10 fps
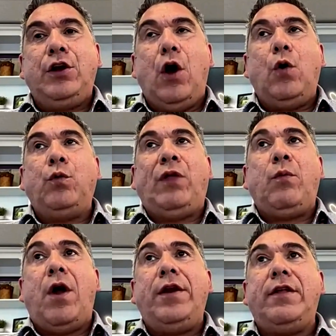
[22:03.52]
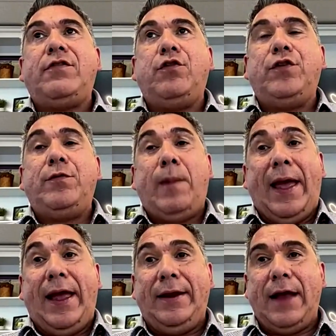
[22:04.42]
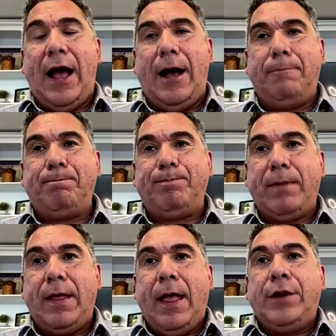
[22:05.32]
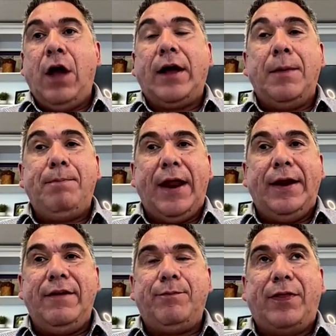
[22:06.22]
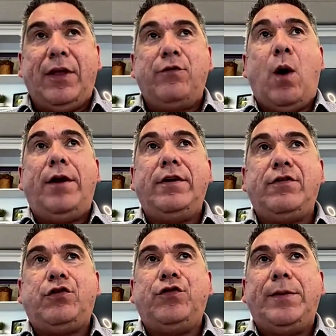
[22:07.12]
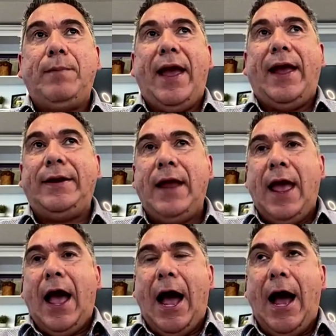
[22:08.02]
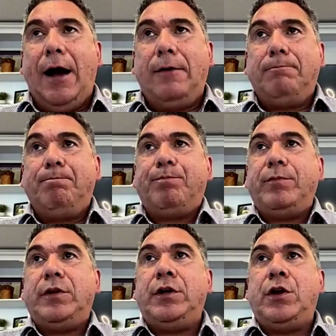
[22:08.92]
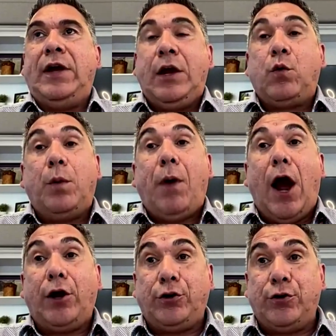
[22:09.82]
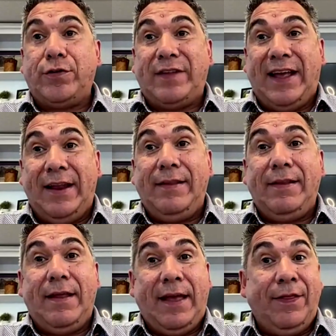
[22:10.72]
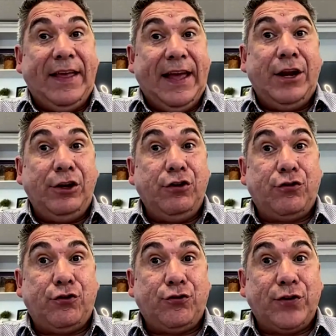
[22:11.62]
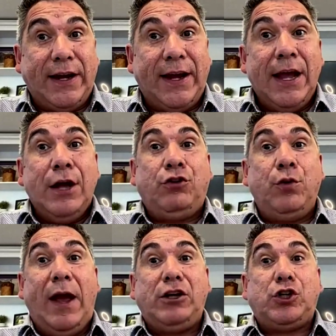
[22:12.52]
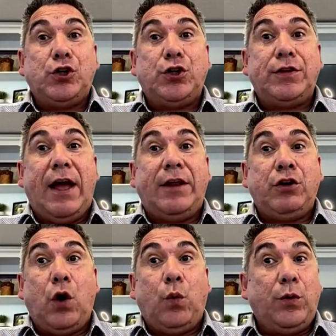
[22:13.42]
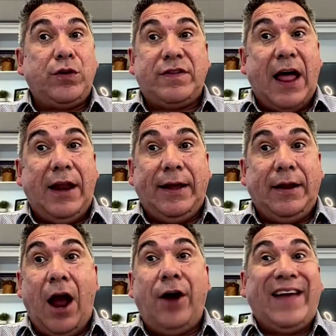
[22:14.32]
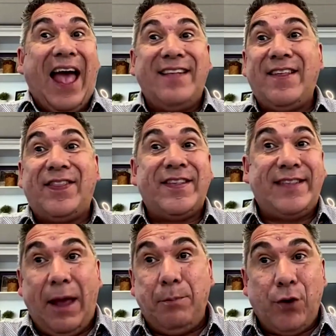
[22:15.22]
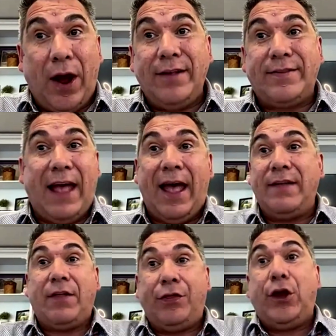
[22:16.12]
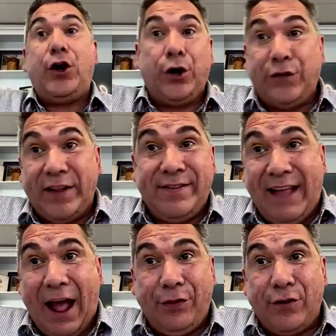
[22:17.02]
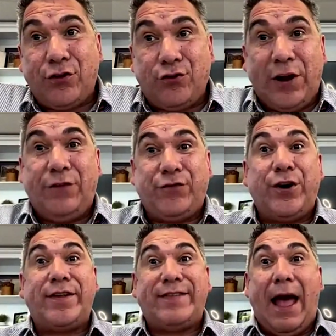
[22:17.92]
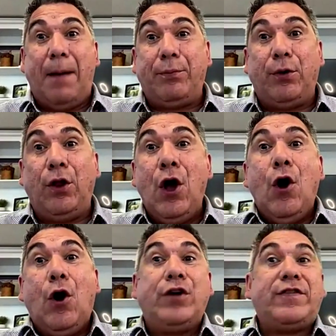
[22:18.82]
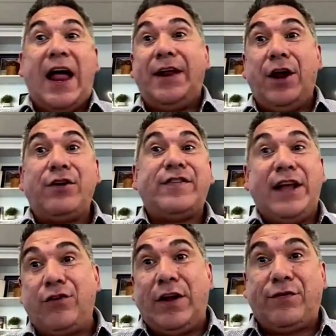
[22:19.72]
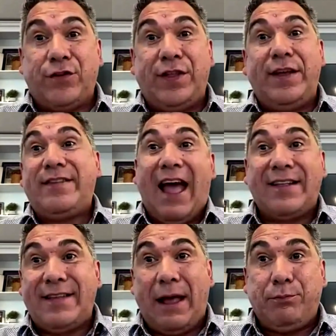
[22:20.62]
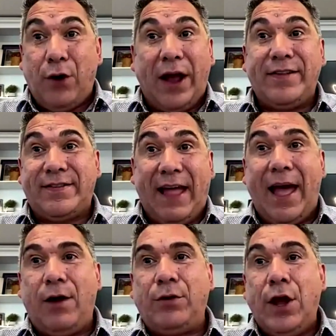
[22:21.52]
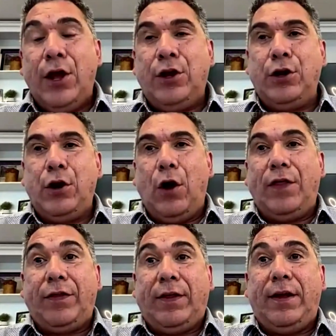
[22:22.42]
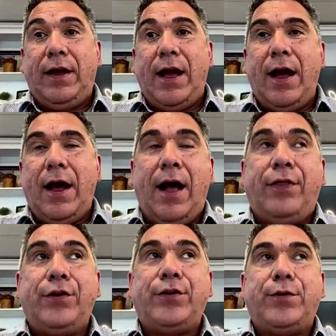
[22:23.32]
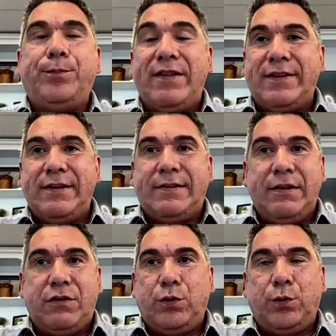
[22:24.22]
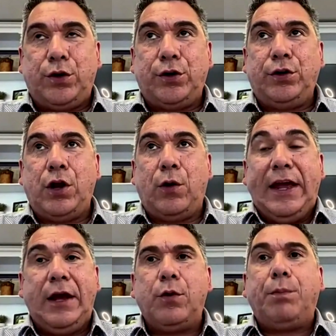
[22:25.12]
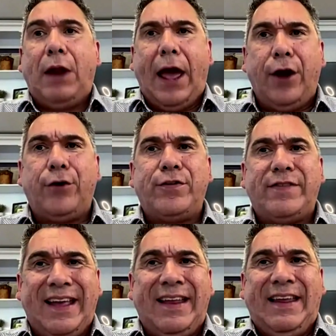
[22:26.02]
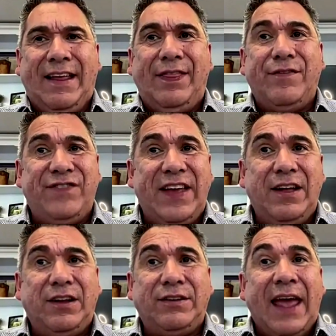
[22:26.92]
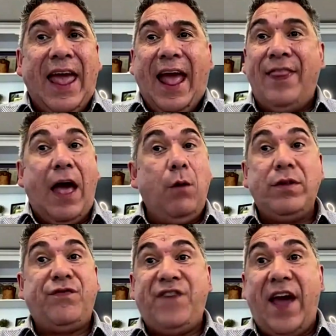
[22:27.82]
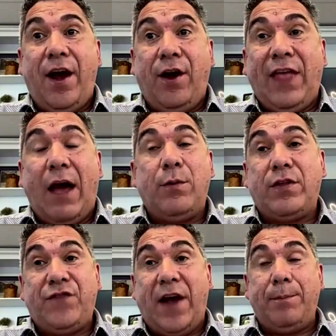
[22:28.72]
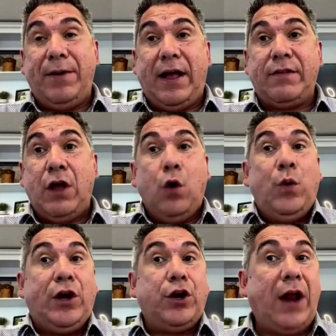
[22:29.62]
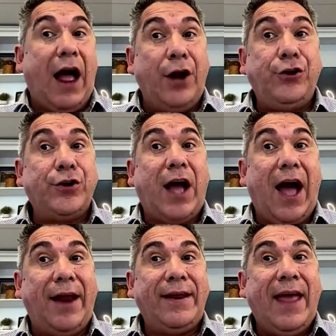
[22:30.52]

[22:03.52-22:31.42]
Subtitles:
know, they wanted us to remain not competitive, but they wanted us to remain, you know, equal partners in the industry to make sure that, you know, we were selling our gas at the same price as the urbans down the street, for example, or selling our cigarettes for the exact same price down, you know, that the other businesses were, you know, equal players in the field. And that was fair. That was fair because we could undercut.